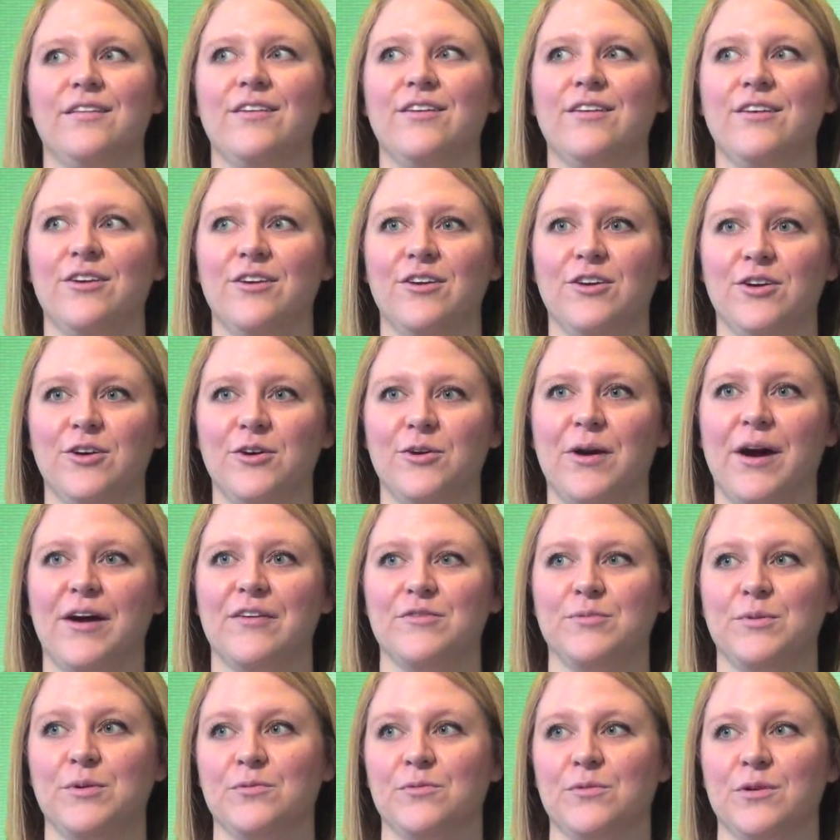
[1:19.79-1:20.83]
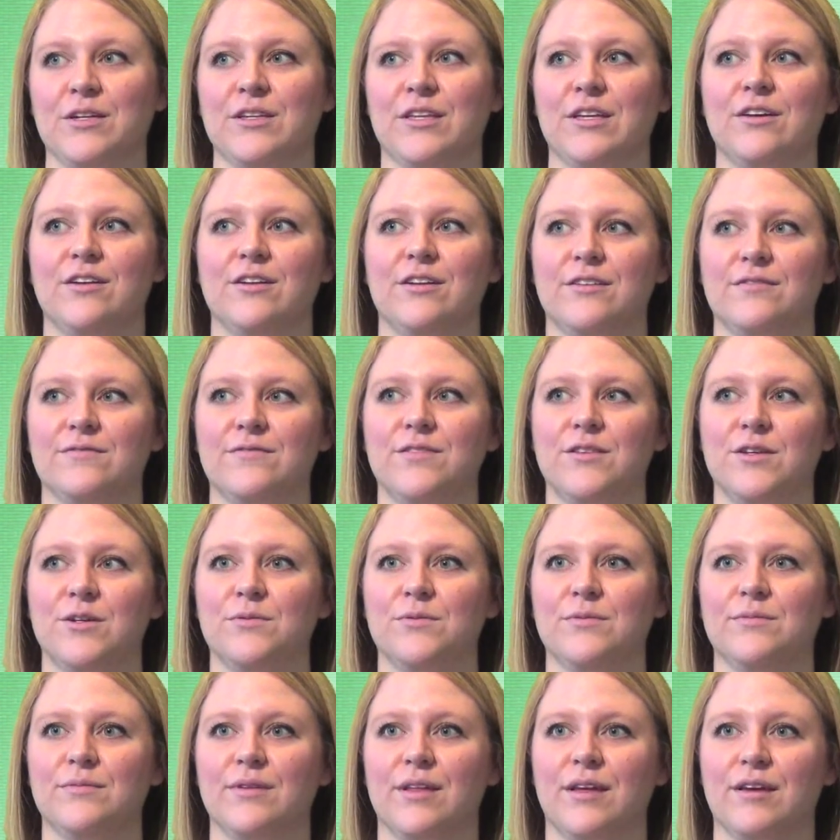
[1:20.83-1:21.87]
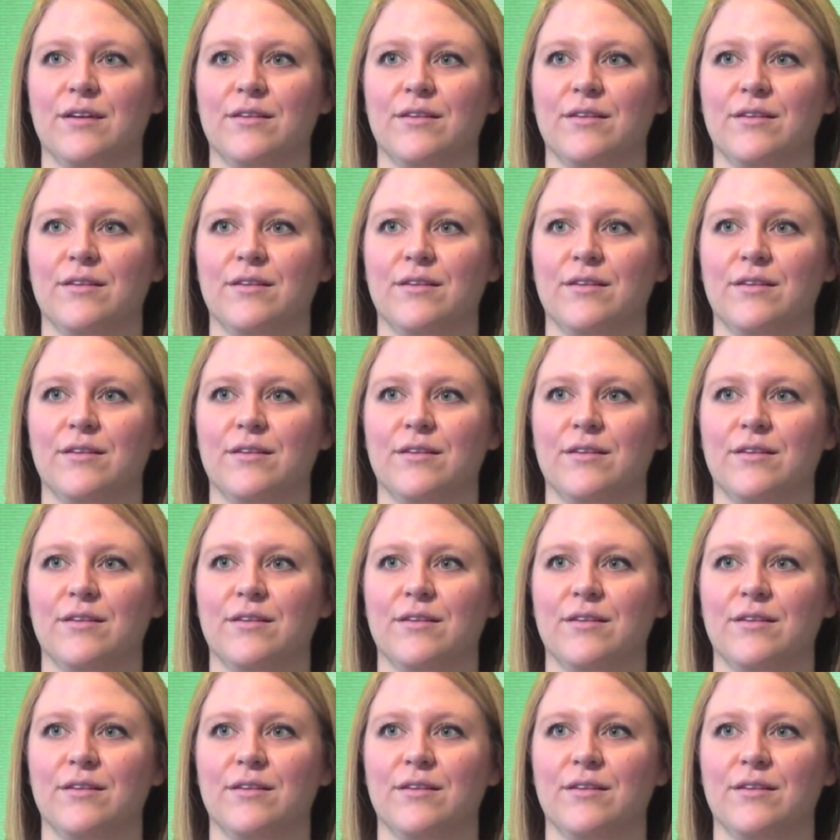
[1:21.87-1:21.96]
you have to be really good at flute.